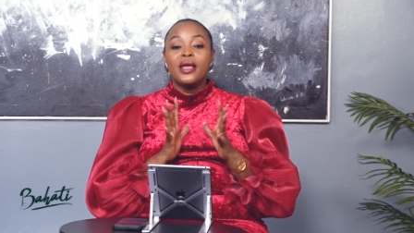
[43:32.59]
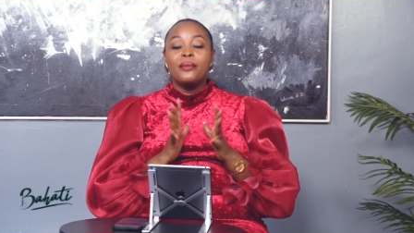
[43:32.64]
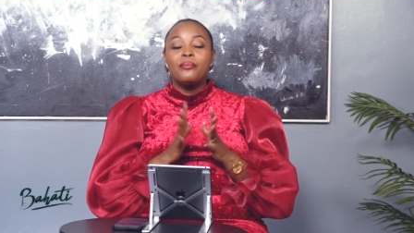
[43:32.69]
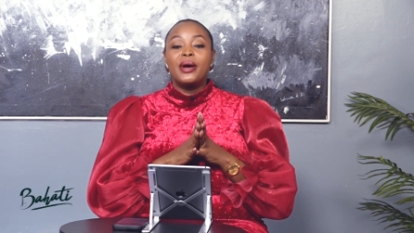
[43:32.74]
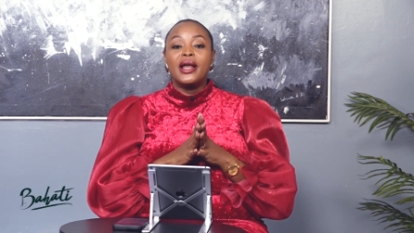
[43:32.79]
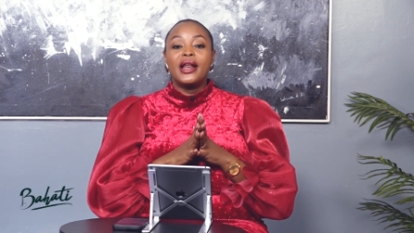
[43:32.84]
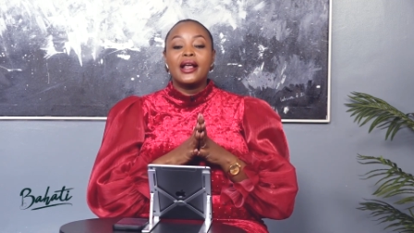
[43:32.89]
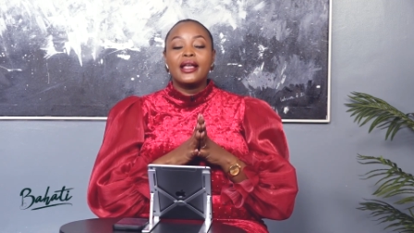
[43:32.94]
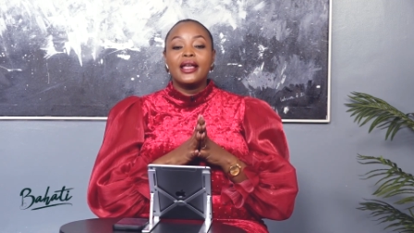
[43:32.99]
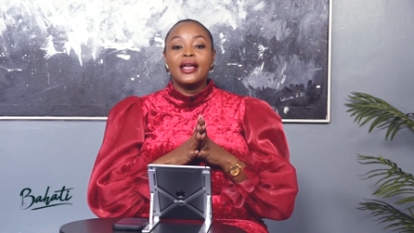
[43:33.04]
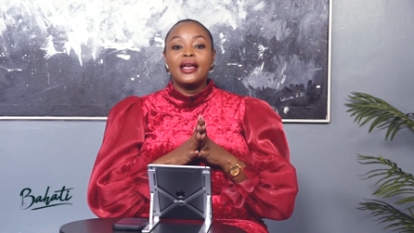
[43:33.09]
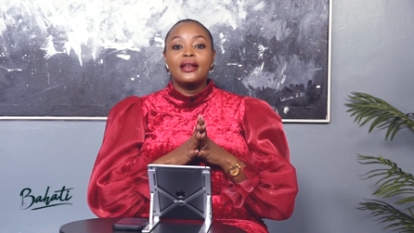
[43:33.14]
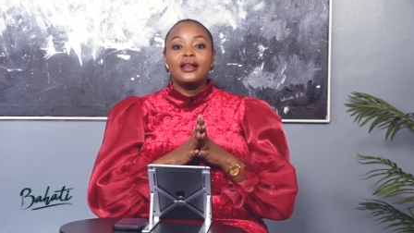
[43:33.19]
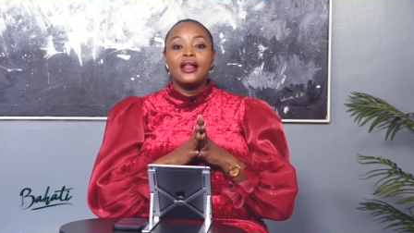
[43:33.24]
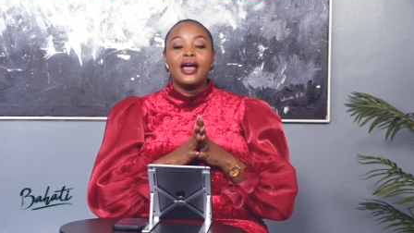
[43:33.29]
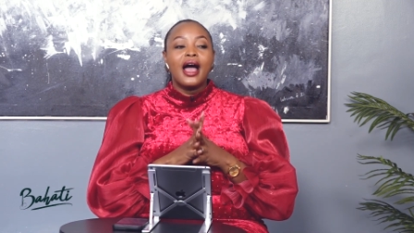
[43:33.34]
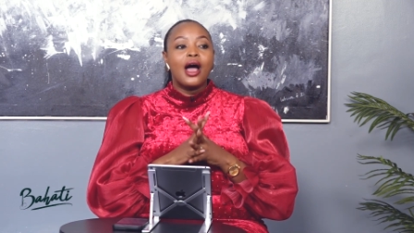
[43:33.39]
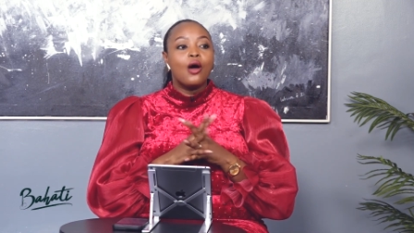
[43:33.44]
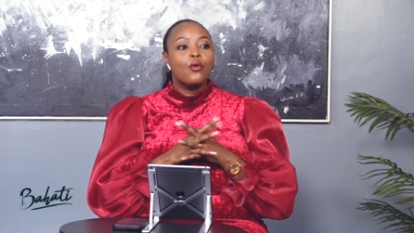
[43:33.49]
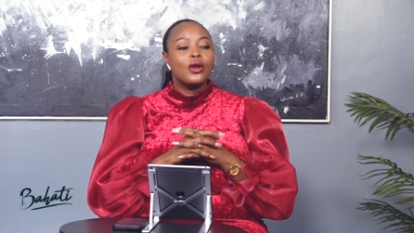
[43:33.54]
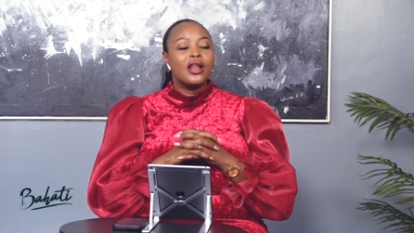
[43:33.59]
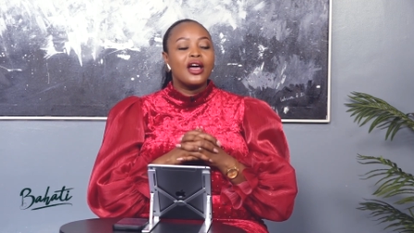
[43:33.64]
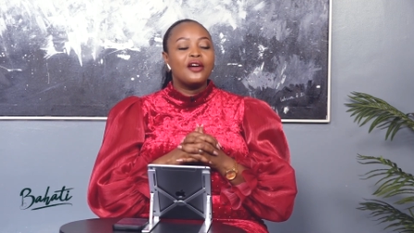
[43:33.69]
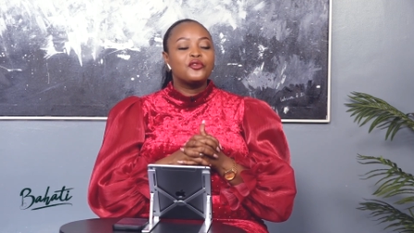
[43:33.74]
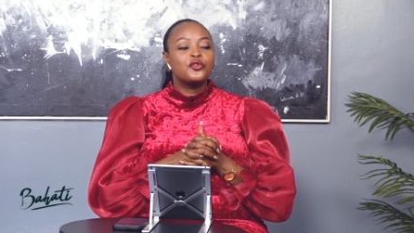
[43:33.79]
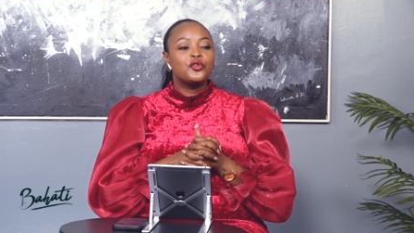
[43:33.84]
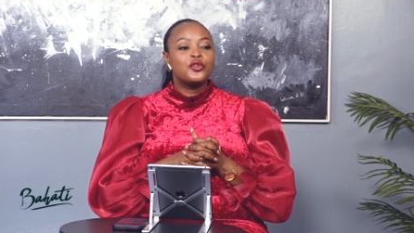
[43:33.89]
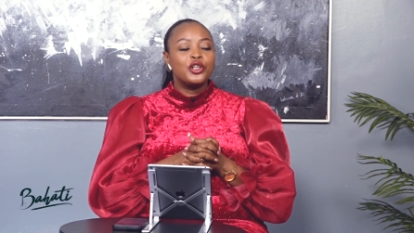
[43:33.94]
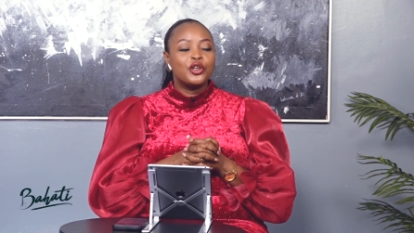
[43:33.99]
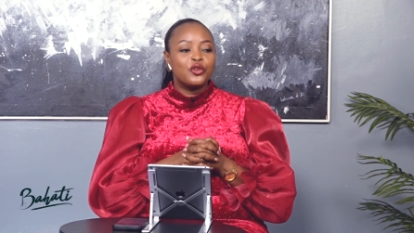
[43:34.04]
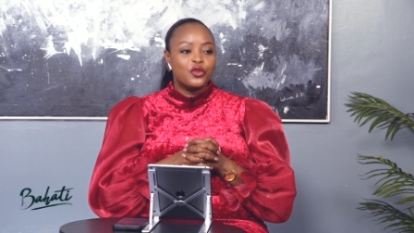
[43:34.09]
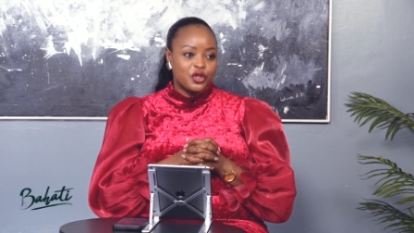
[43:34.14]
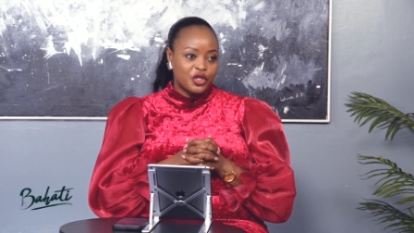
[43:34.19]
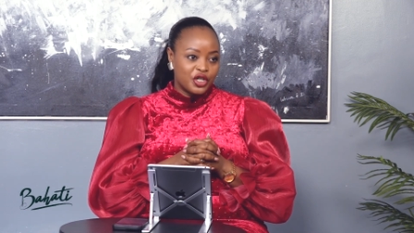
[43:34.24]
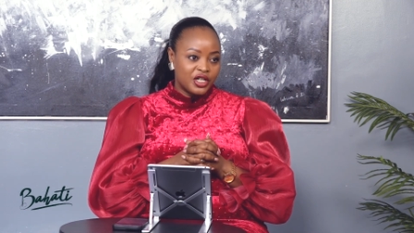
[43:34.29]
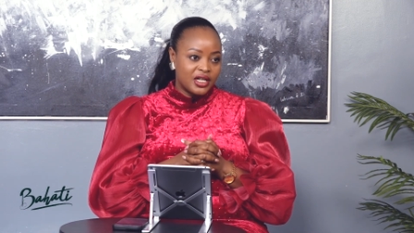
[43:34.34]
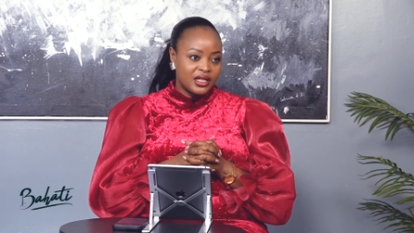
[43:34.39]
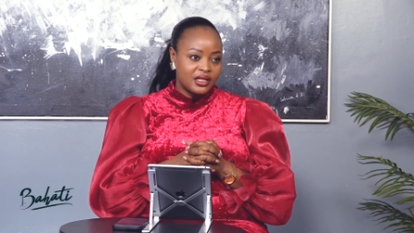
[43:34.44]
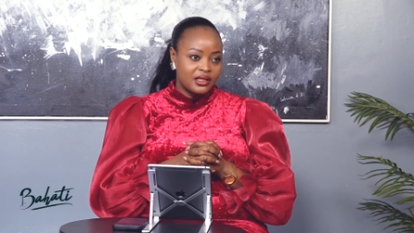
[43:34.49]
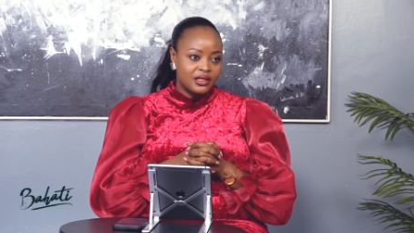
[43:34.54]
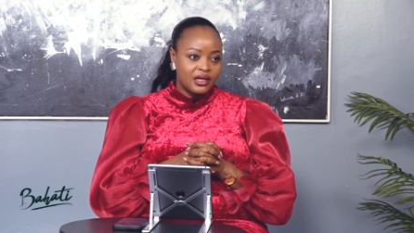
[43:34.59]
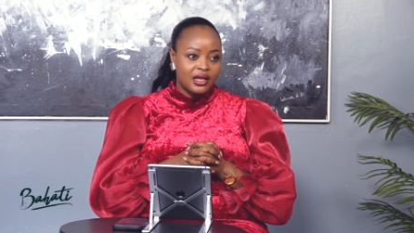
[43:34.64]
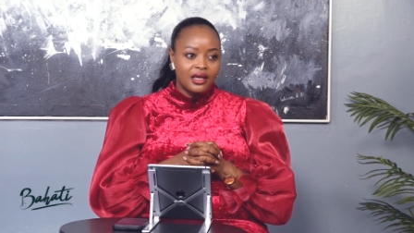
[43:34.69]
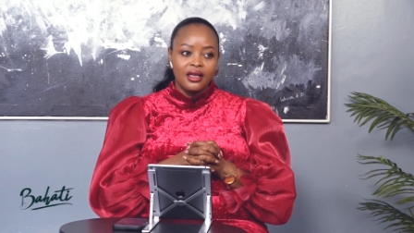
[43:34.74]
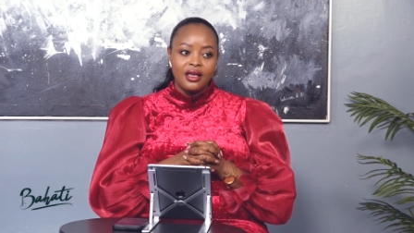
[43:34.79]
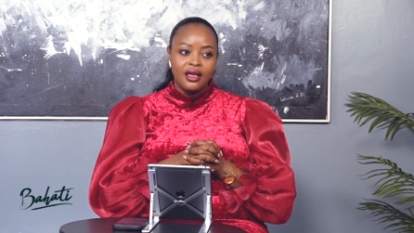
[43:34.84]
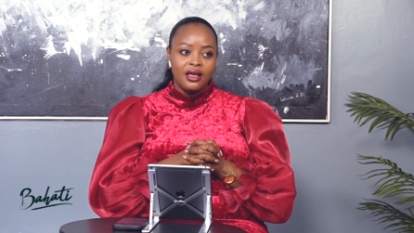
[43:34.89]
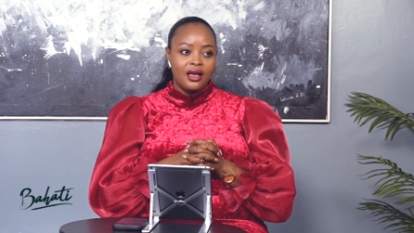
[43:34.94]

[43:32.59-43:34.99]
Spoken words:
But again, I will have to negotiate and say,